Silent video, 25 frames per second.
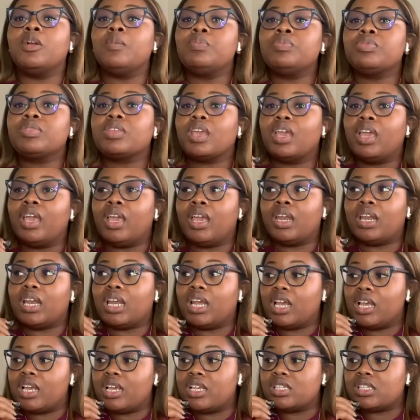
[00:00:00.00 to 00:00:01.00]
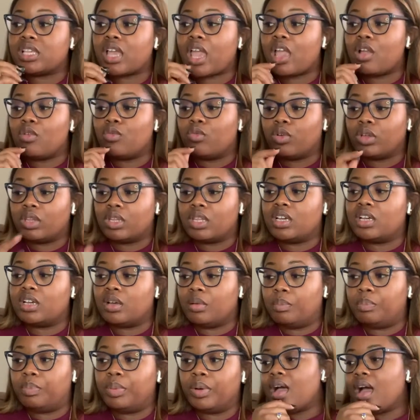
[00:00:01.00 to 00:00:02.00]
it is a really
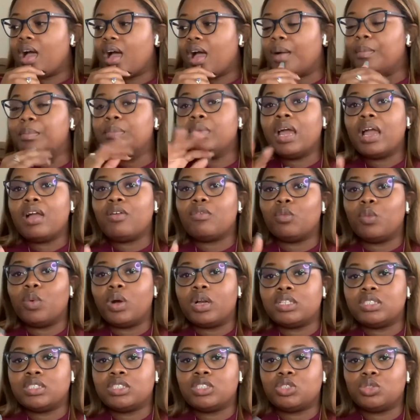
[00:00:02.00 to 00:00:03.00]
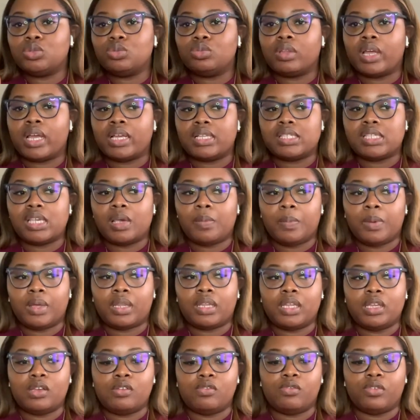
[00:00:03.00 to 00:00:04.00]
good book. I'm not one to like
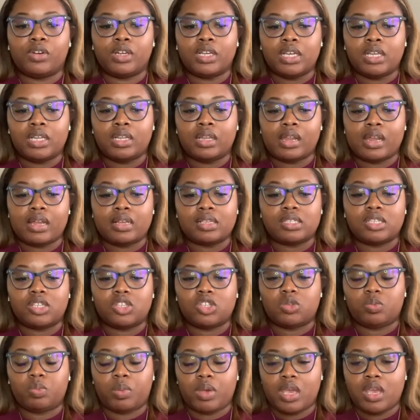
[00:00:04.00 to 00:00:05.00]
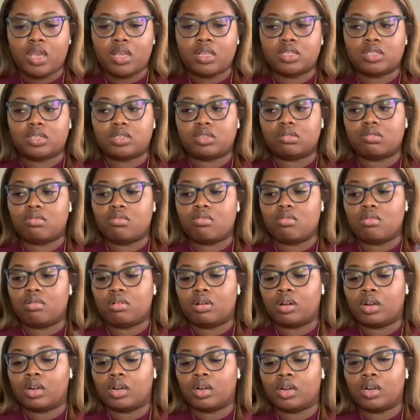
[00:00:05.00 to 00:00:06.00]
typically read like suspense
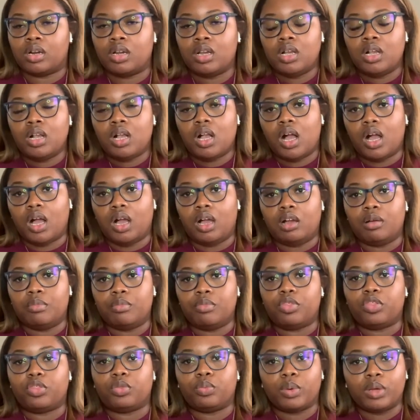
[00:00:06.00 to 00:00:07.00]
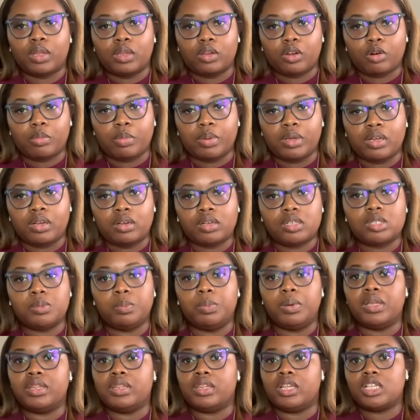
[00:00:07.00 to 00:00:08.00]
or thriller books,
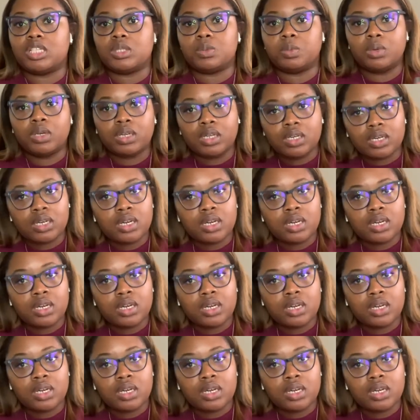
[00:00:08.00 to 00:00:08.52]
but this one,